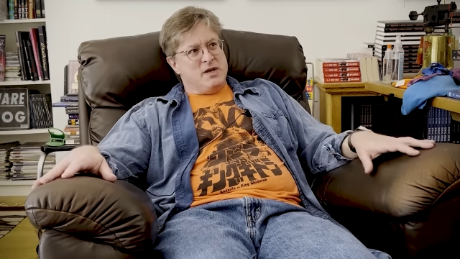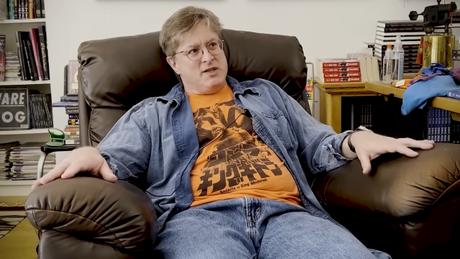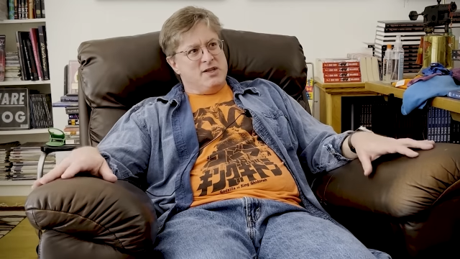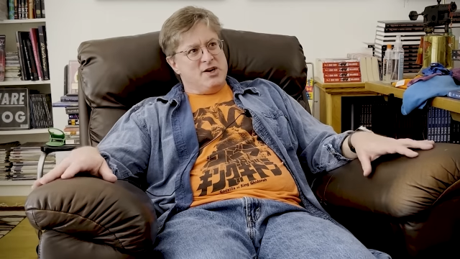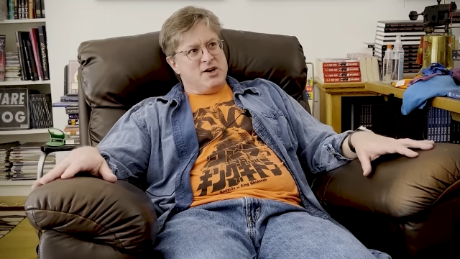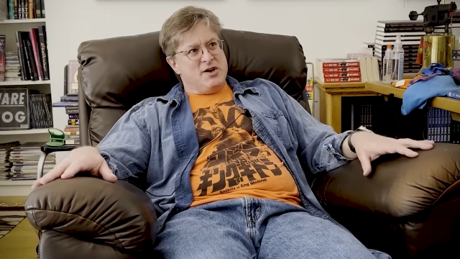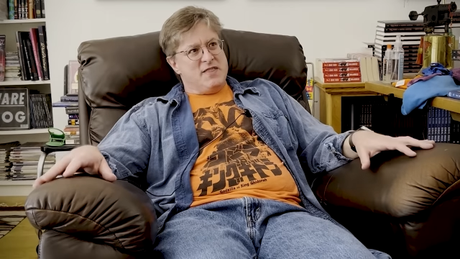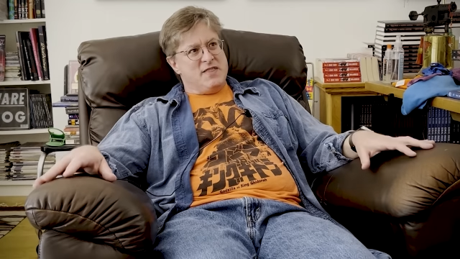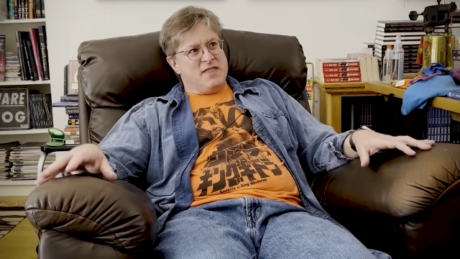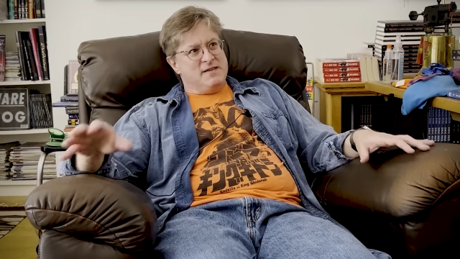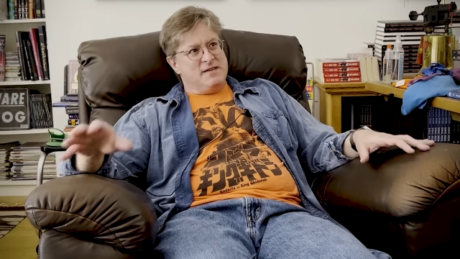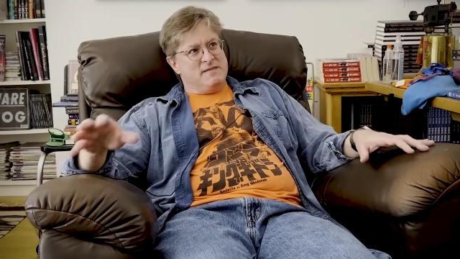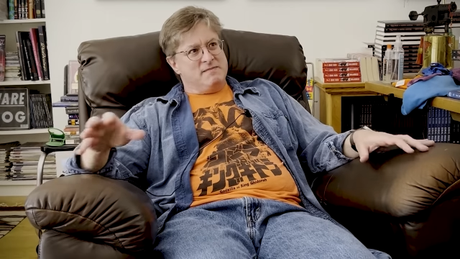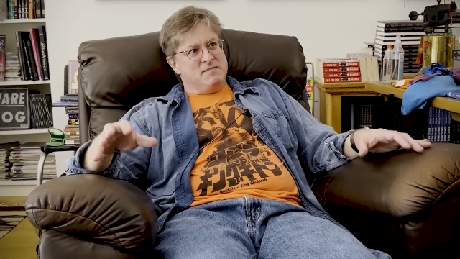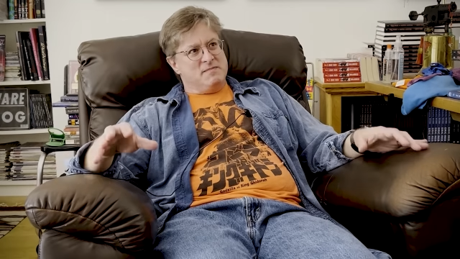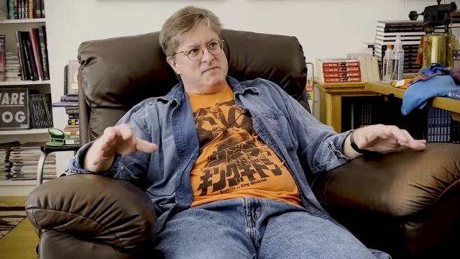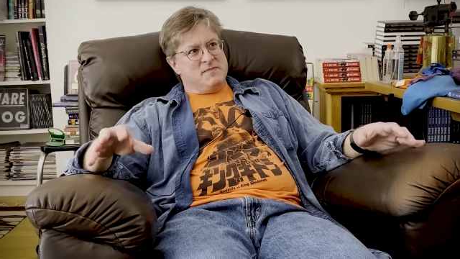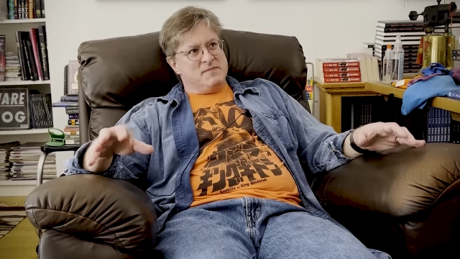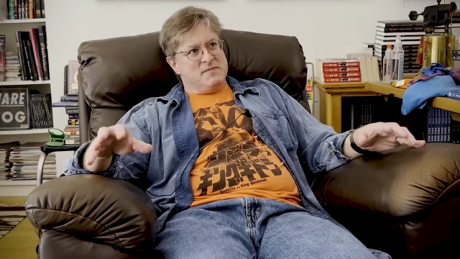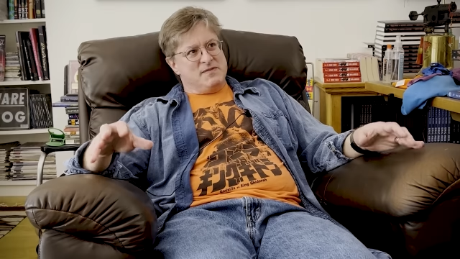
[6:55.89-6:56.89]
you know,
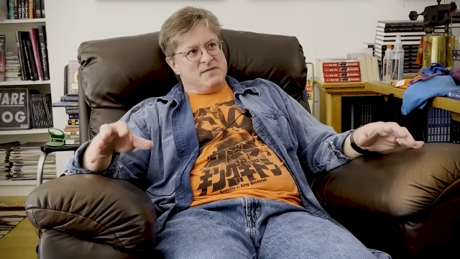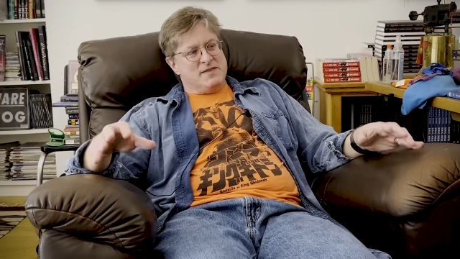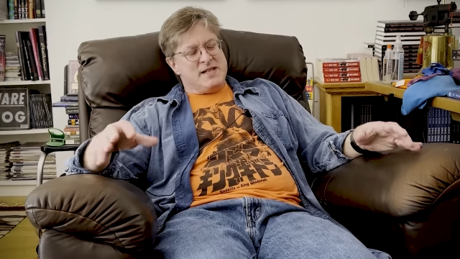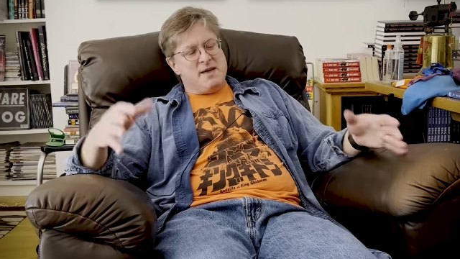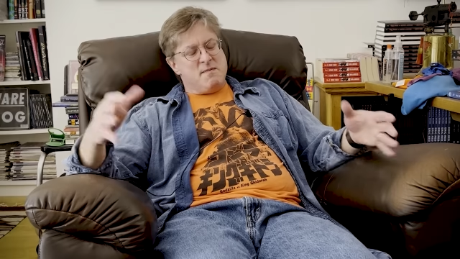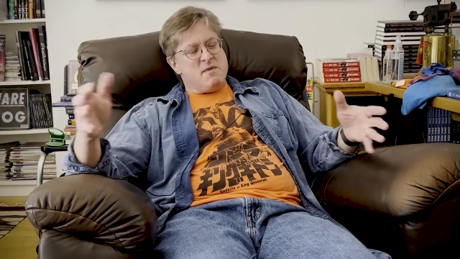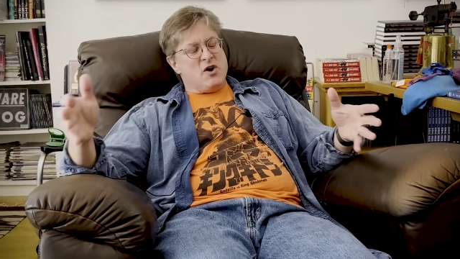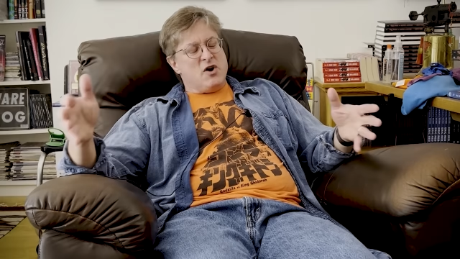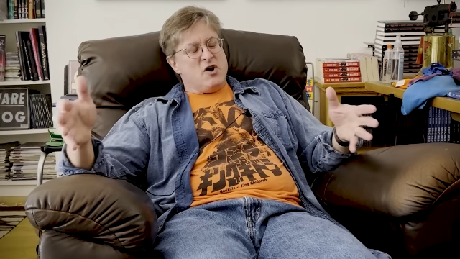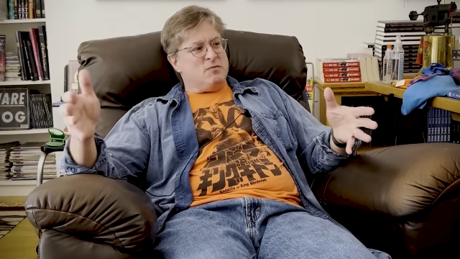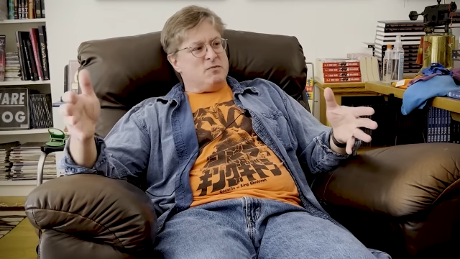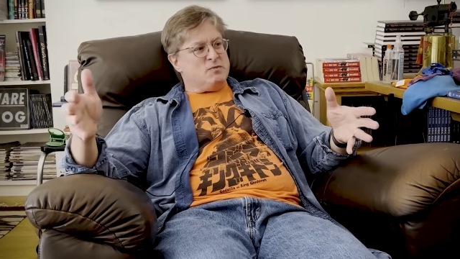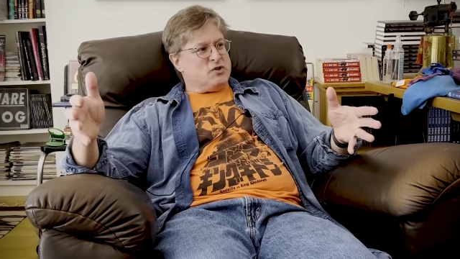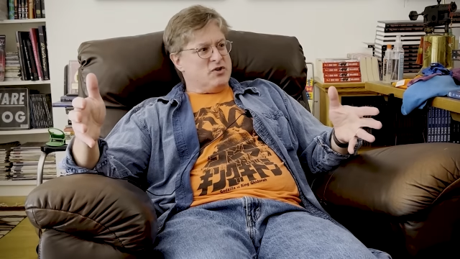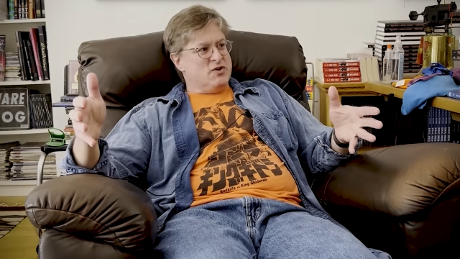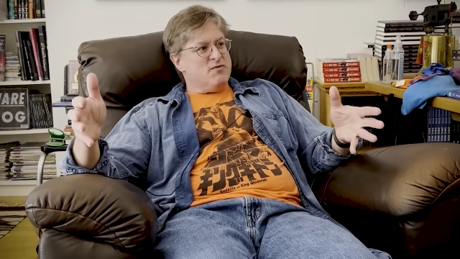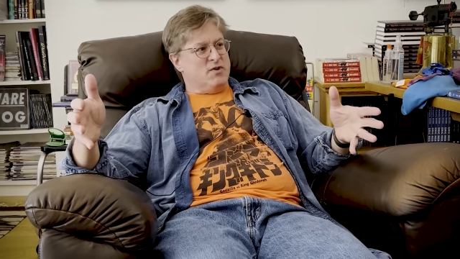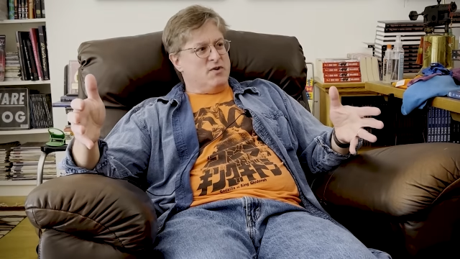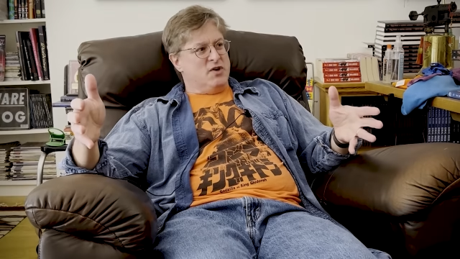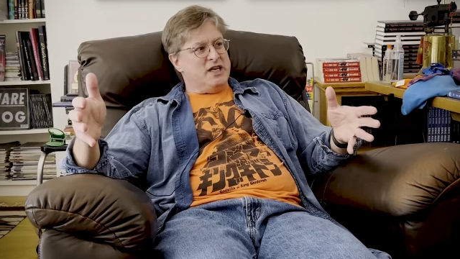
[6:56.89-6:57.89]
Nightmare on Elm
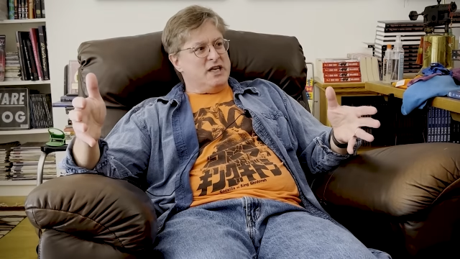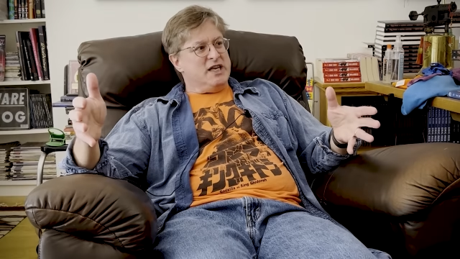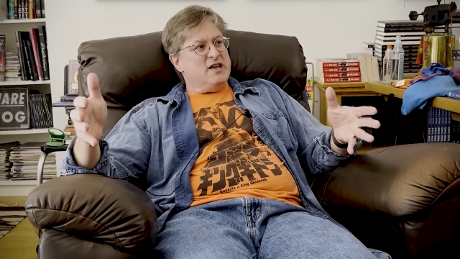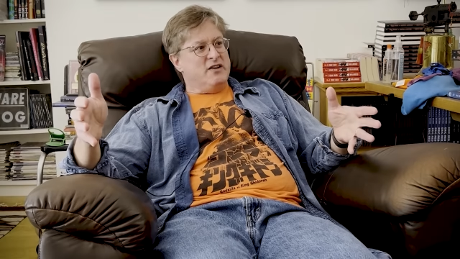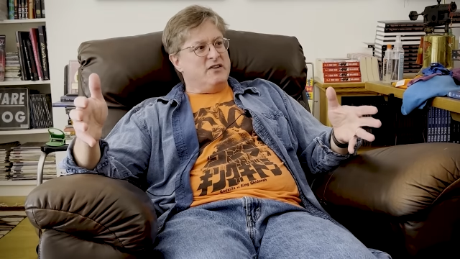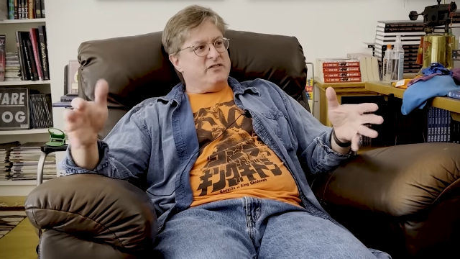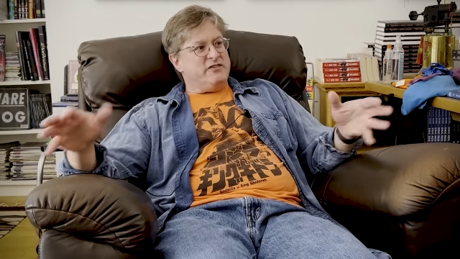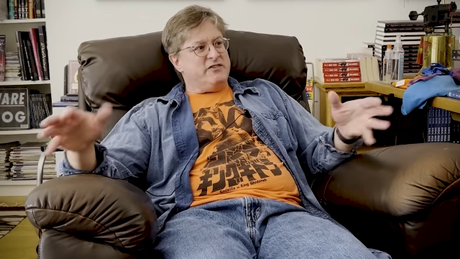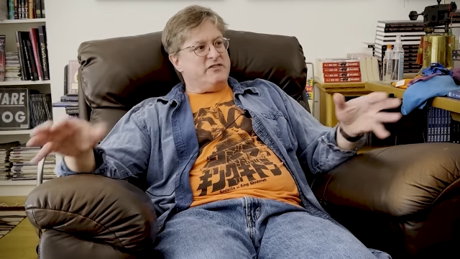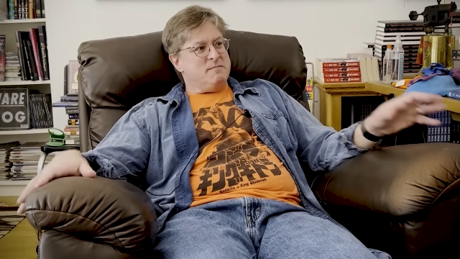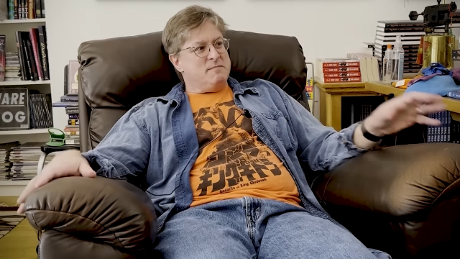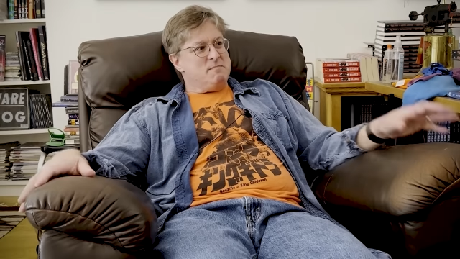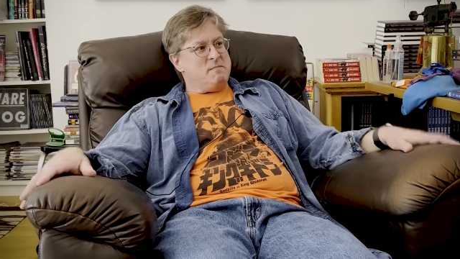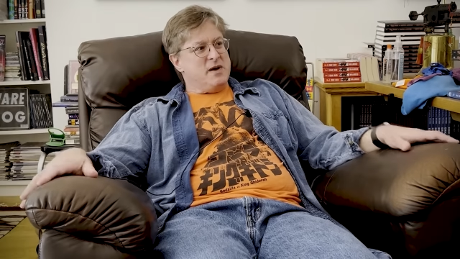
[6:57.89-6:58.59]
Street really is.